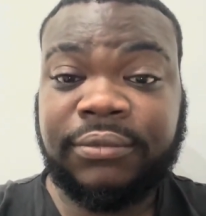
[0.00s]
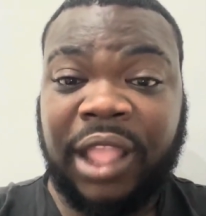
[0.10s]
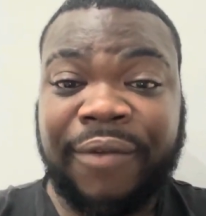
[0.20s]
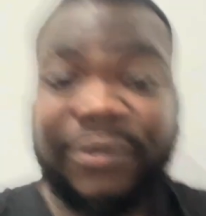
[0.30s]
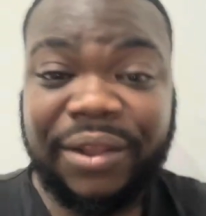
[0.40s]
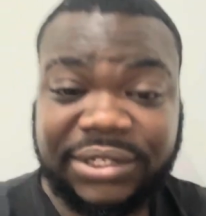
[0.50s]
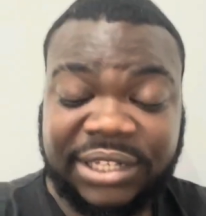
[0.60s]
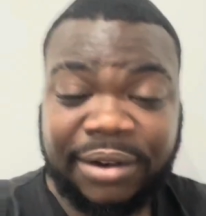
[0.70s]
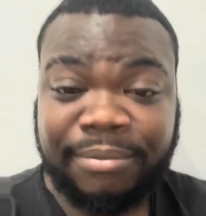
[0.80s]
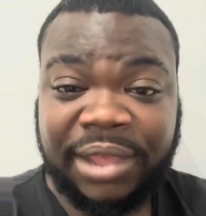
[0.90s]
I've never
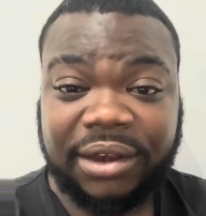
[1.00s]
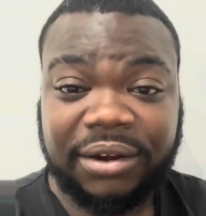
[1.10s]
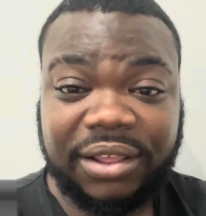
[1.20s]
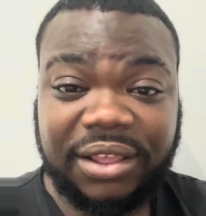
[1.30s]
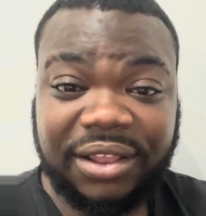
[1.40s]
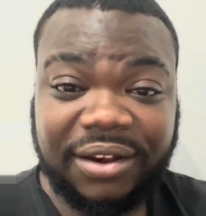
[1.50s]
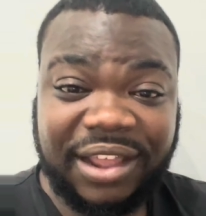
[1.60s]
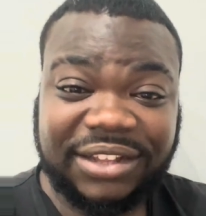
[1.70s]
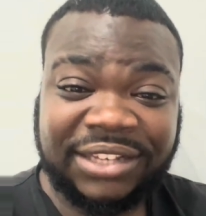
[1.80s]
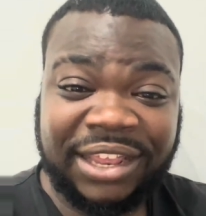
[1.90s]
seen a man
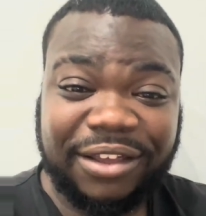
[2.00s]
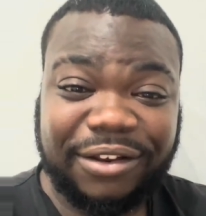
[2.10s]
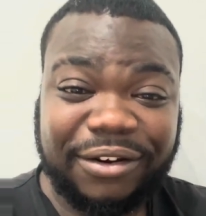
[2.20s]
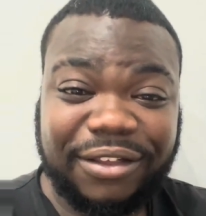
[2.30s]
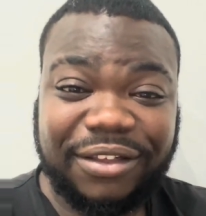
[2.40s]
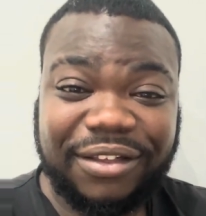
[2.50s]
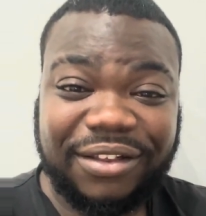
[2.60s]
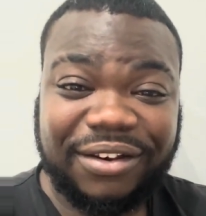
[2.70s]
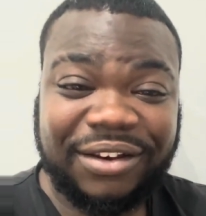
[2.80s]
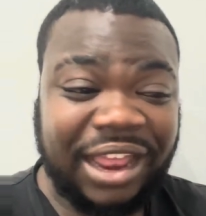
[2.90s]
like Satan
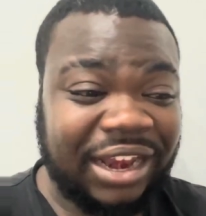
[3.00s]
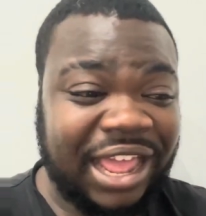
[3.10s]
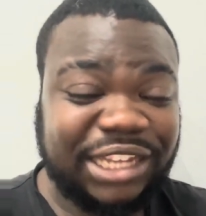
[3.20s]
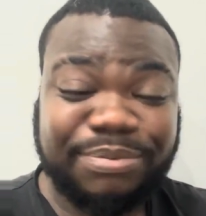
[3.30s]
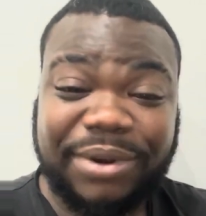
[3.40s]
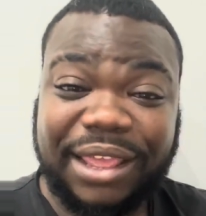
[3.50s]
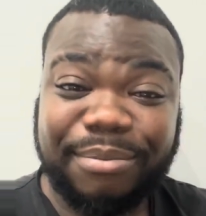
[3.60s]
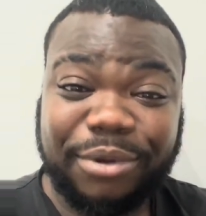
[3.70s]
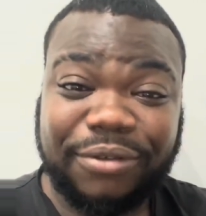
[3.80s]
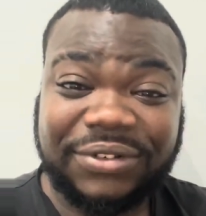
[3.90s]
that likes playing
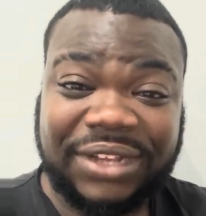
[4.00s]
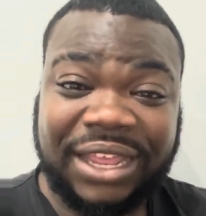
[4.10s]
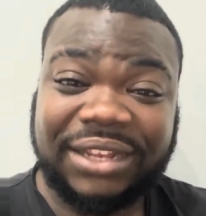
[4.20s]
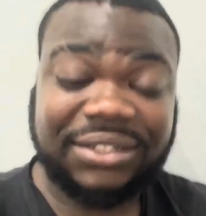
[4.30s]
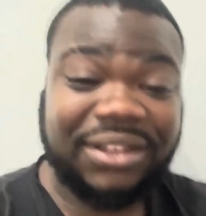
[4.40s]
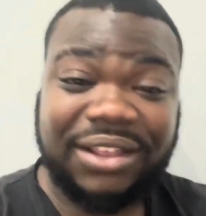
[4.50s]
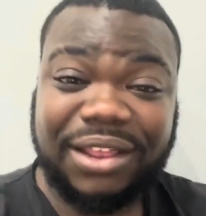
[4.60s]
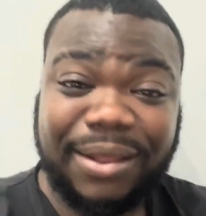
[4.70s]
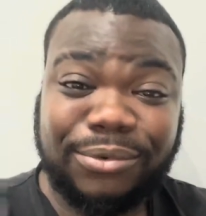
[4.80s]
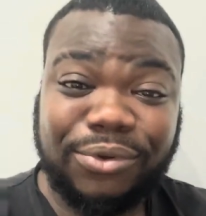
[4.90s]
both sides.
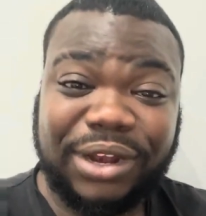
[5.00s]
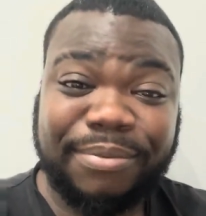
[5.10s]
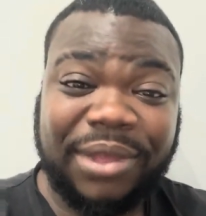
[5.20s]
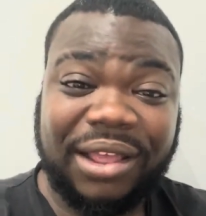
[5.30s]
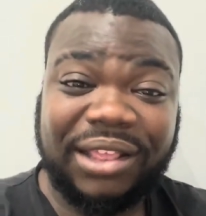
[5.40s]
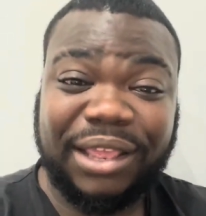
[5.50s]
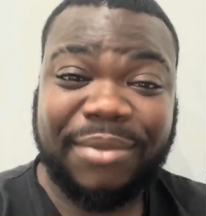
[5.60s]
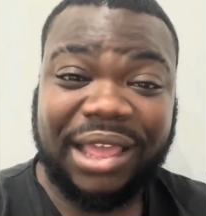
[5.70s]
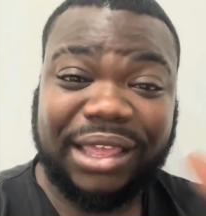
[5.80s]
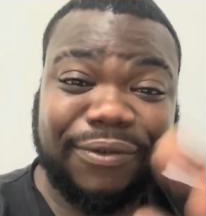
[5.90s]
I'm talking about he
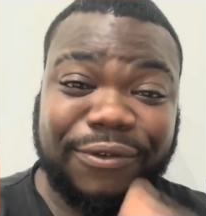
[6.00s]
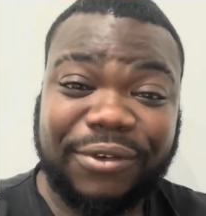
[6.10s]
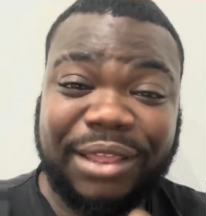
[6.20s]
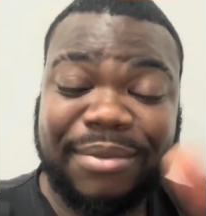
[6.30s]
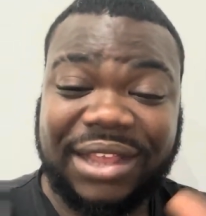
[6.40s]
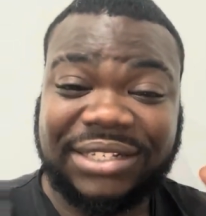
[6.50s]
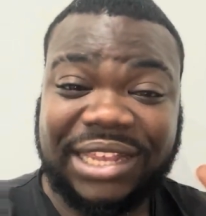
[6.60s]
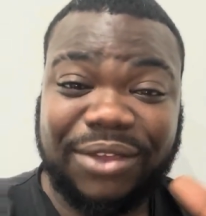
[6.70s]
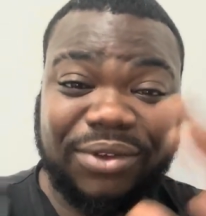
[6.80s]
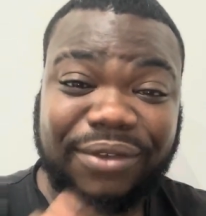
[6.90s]
might say
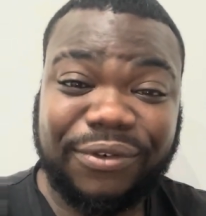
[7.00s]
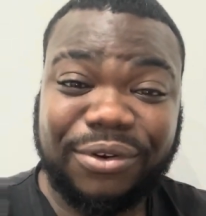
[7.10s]
he'll give you